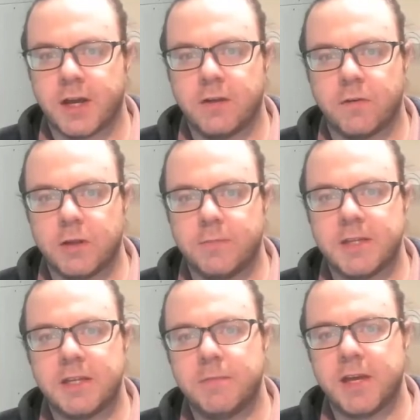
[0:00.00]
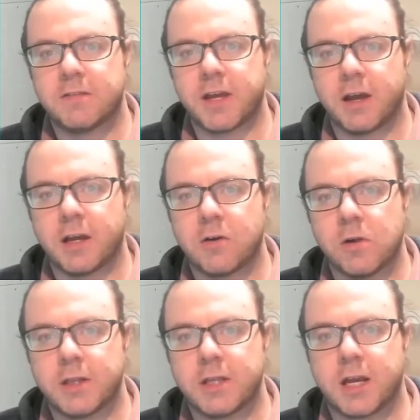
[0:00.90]
kind of argument that he makes, I
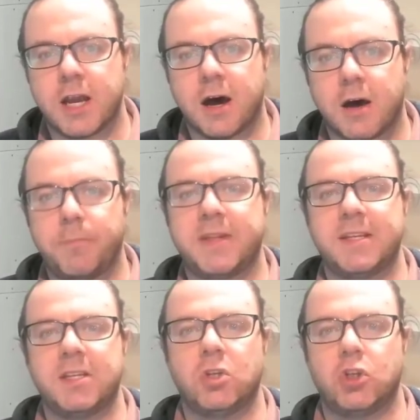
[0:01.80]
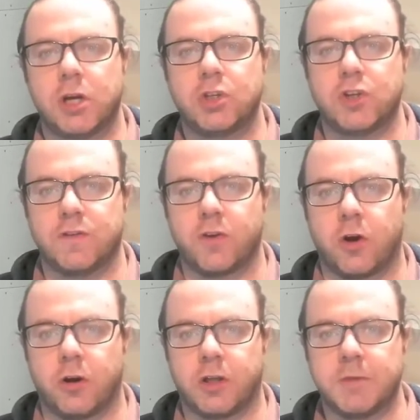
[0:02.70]
call it the competent judges
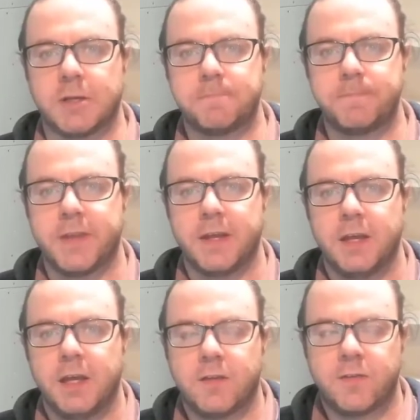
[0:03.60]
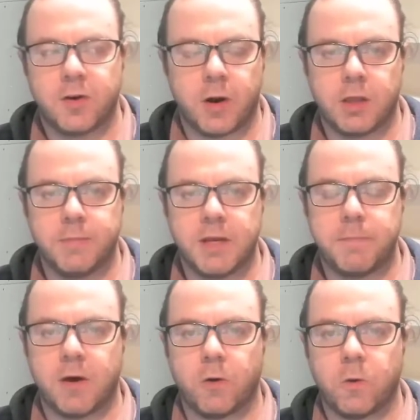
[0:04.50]
argument. It's an argument
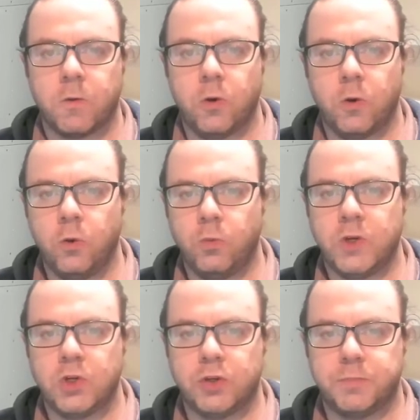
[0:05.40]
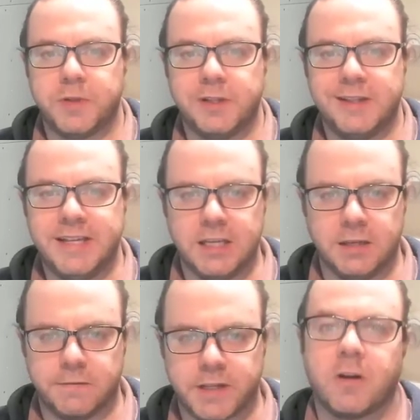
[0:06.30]
about who we should
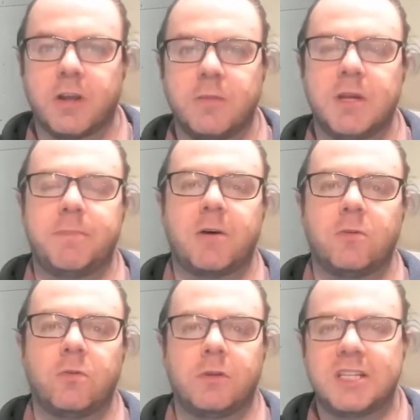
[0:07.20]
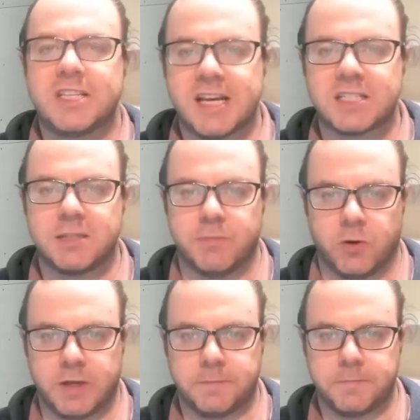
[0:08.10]
believe. It's an argument about
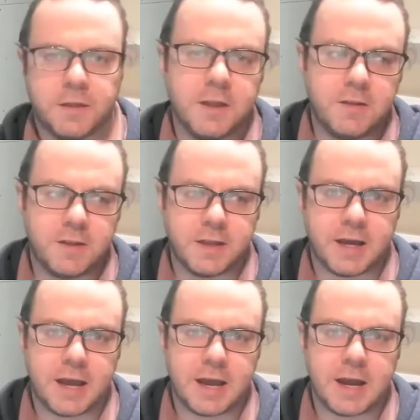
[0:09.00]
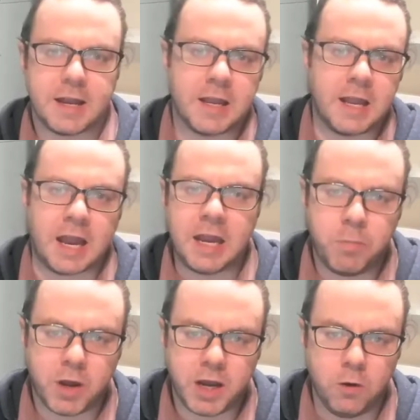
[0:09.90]
testimony. He thinks that
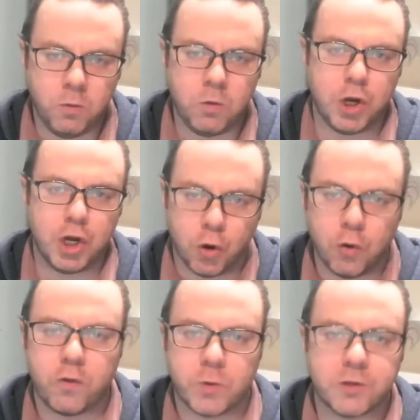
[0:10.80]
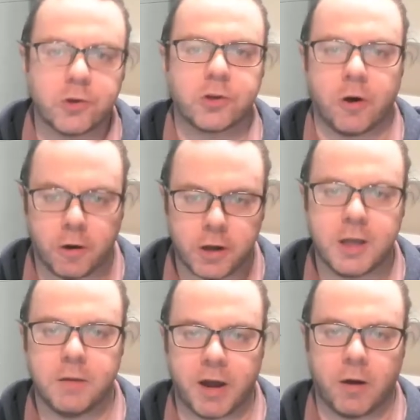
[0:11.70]
anybody who knows what they're
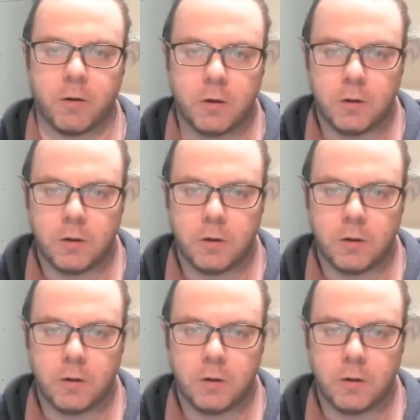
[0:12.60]
talking about